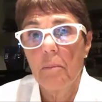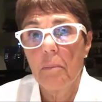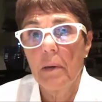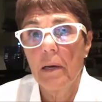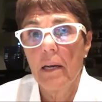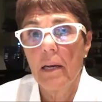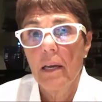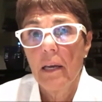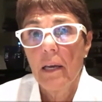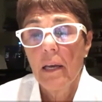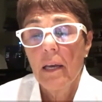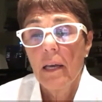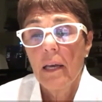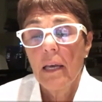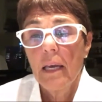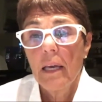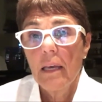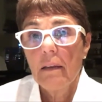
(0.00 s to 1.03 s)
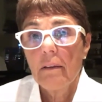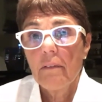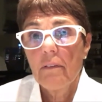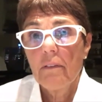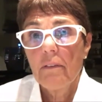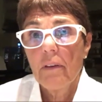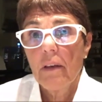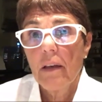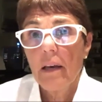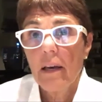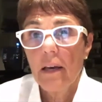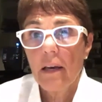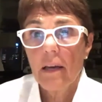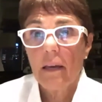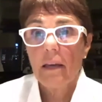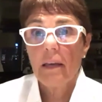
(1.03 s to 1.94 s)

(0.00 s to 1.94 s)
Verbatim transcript: but it's uh,